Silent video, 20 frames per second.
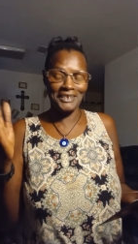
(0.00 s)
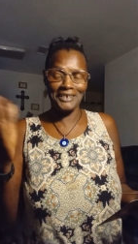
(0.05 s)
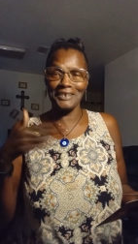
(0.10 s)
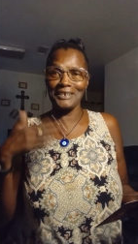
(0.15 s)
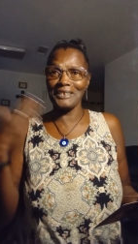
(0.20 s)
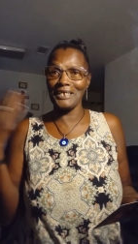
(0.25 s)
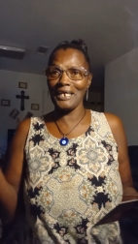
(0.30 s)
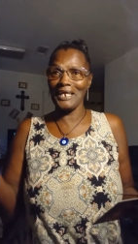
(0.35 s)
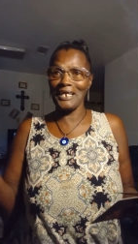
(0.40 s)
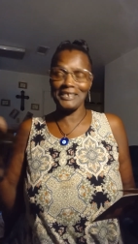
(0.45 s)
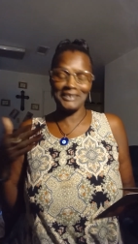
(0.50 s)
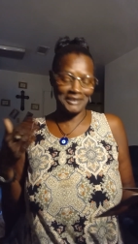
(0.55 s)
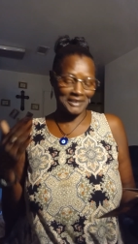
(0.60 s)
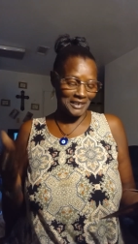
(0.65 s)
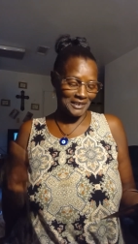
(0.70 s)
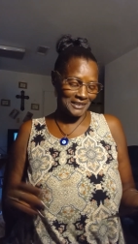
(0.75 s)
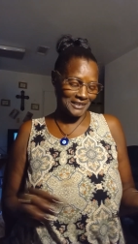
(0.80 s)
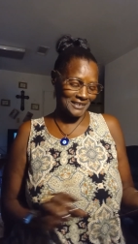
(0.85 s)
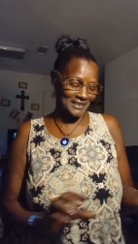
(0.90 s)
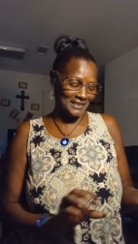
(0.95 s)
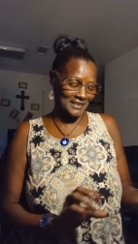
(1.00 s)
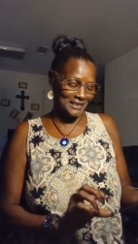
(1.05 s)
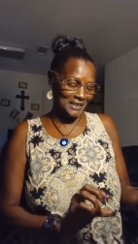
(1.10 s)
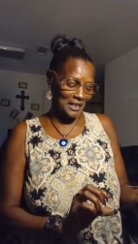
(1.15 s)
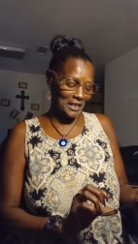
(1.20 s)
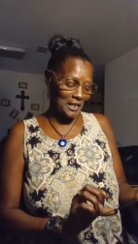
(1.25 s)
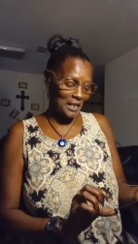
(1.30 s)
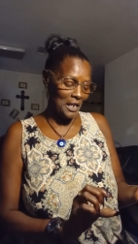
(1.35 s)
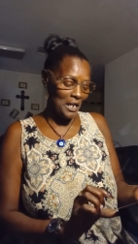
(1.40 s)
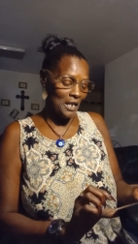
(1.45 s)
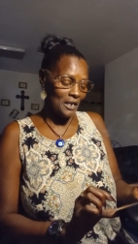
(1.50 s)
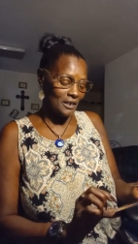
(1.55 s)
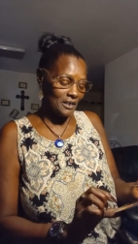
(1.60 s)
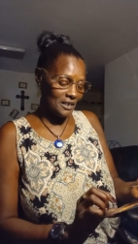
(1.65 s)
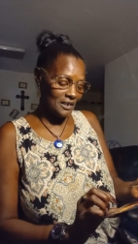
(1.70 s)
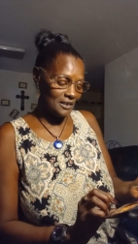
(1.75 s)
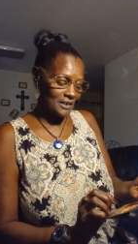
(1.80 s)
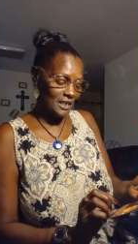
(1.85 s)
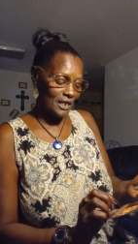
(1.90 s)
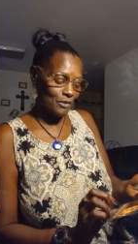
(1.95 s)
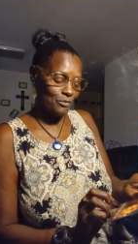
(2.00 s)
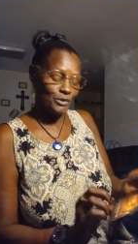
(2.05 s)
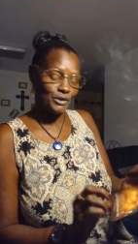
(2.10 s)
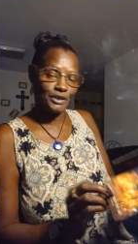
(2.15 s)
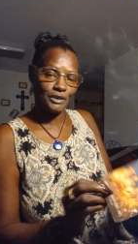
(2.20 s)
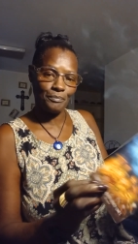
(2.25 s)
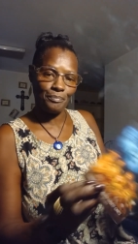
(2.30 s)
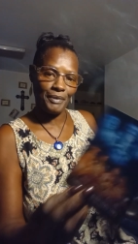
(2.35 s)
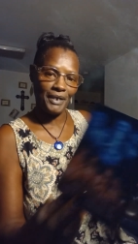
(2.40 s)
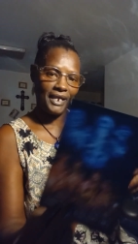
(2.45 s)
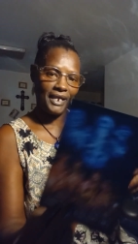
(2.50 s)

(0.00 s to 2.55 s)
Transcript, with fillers: the ancestors are saying, connect with your